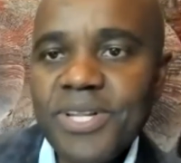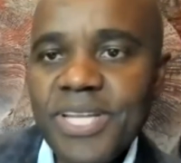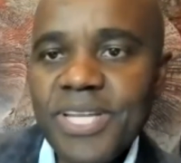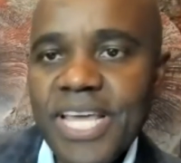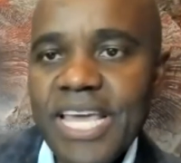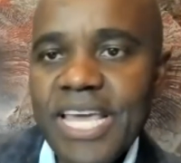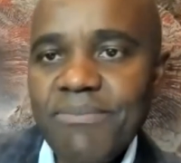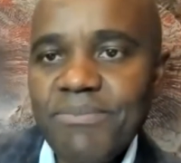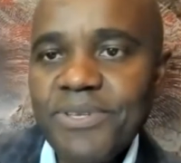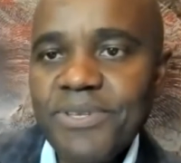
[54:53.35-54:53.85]
in
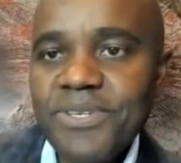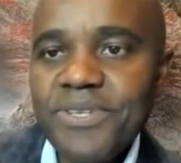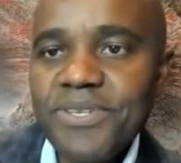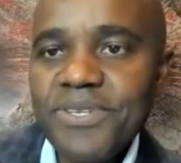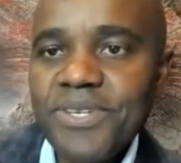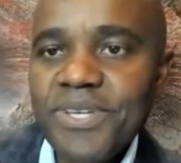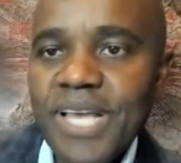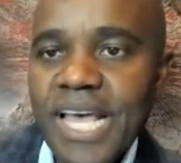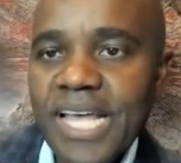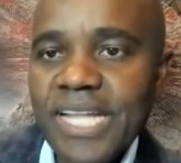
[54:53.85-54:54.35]

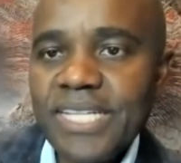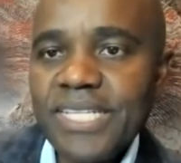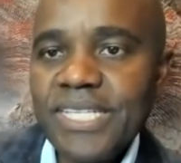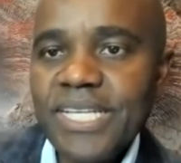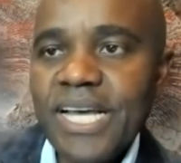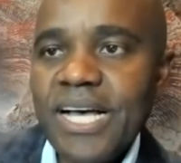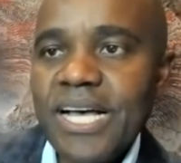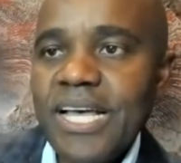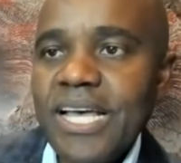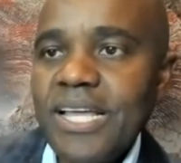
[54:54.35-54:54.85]
names and
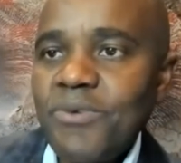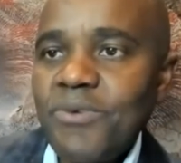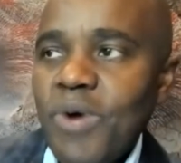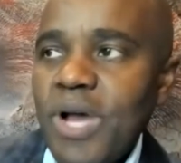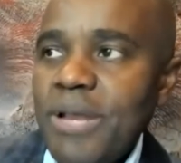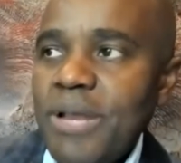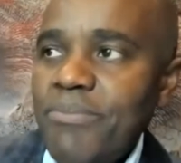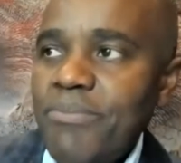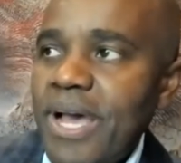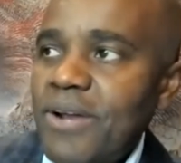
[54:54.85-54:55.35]

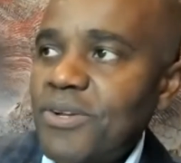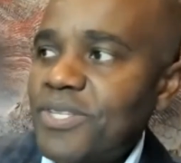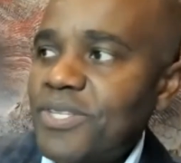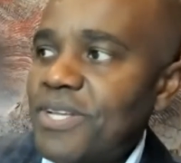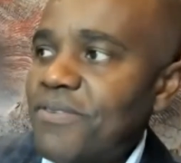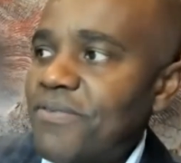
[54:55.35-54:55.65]
white matters.